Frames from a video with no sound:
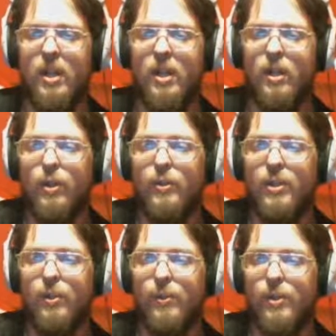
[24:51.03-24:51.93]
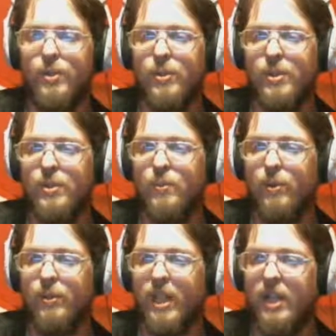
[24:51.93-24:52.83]
Low tier resources
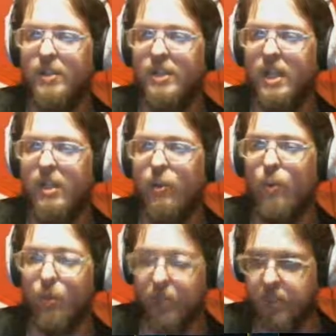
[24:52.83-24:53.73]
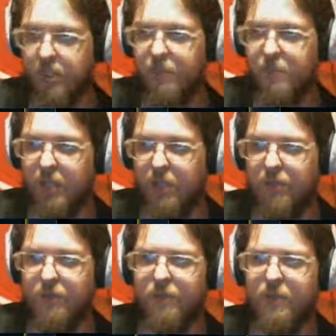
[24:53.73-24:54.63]
will now stay on claimed
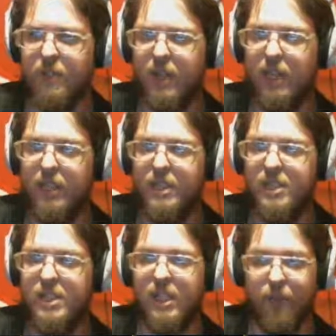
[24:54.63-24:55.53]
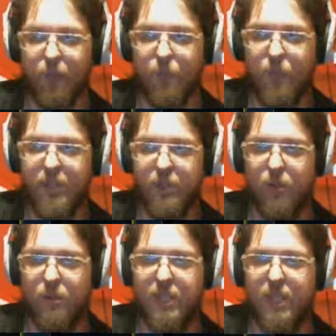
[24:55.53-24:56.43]
islands even when
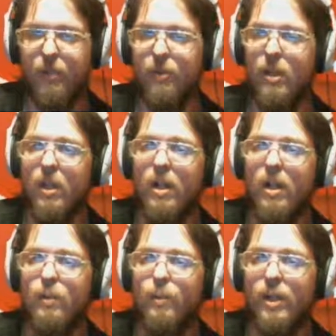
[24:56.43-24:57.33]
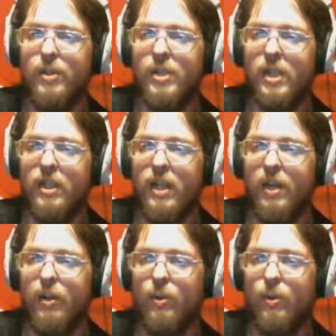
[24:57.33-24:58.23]
logged out. Players can
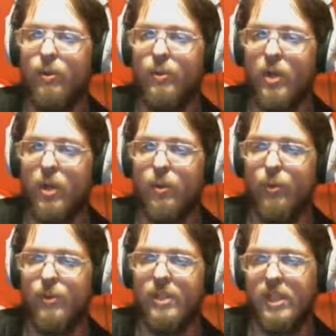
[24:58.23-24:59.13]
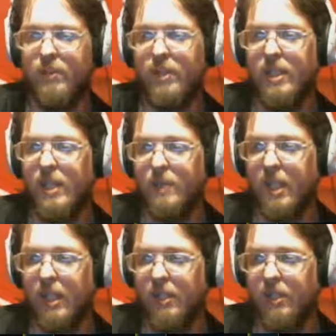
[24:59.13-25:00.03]
now toggle receiving named
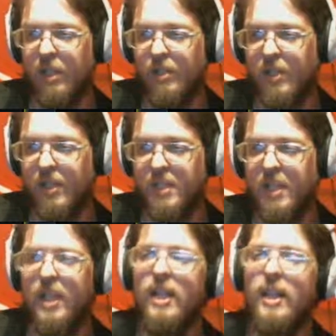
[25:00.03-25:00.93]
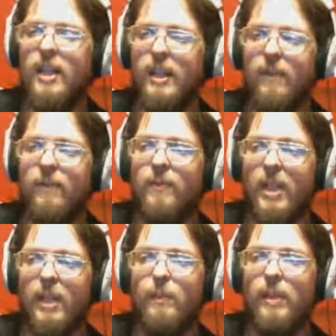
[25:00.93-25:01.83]
island contracts if
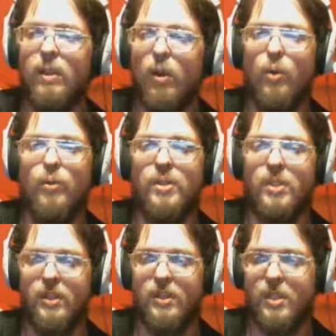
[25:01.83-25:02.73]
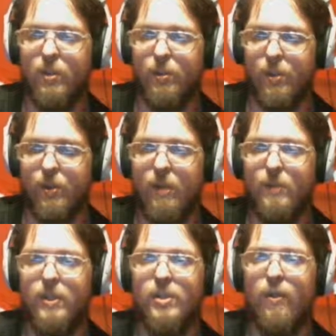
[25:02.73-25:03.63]
they meet all the skill
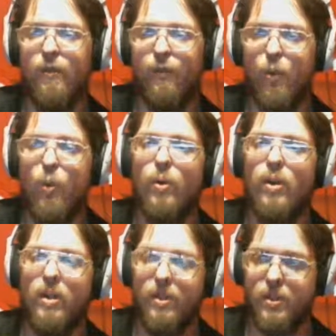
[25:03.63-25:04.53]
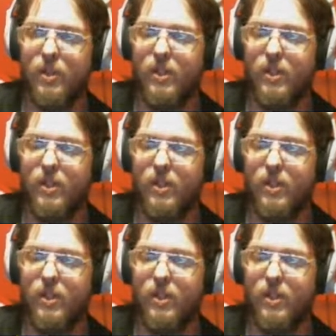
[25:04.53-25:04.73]
requirements for Uncharted